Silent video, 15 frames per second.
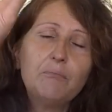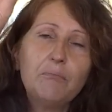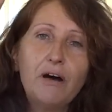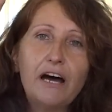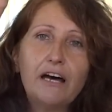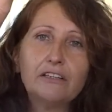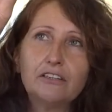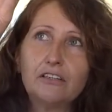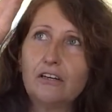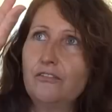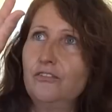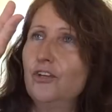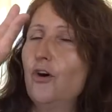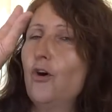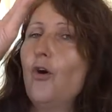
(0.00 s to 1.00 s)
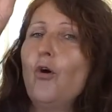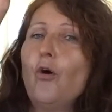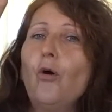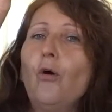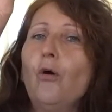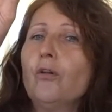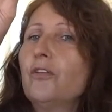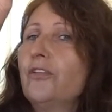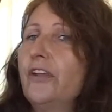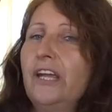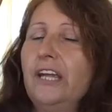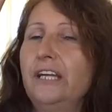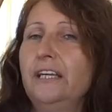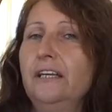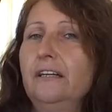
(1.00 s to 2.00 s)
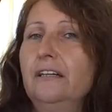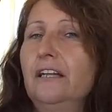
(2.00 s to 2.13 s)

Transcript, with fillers: part of the whole thing,